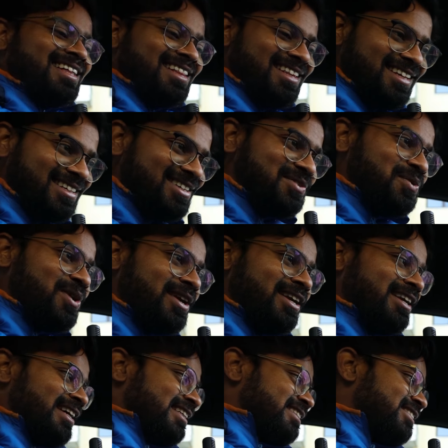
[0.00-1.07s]
this is what
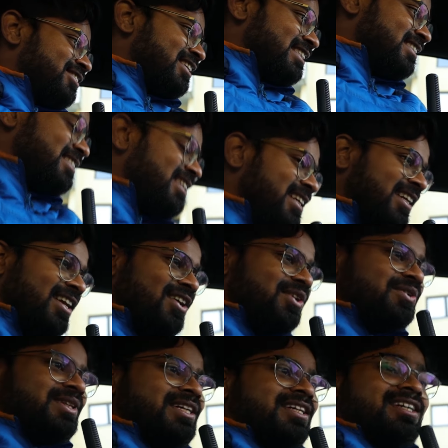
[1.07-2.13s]
it is. You can see
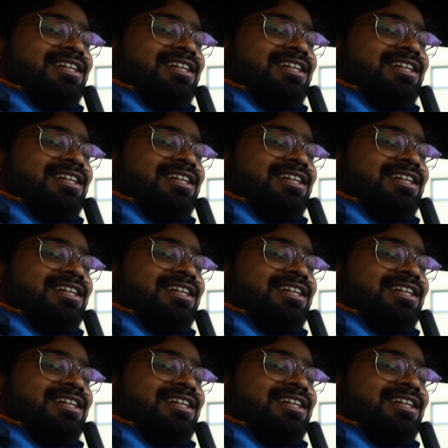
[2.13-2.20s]
now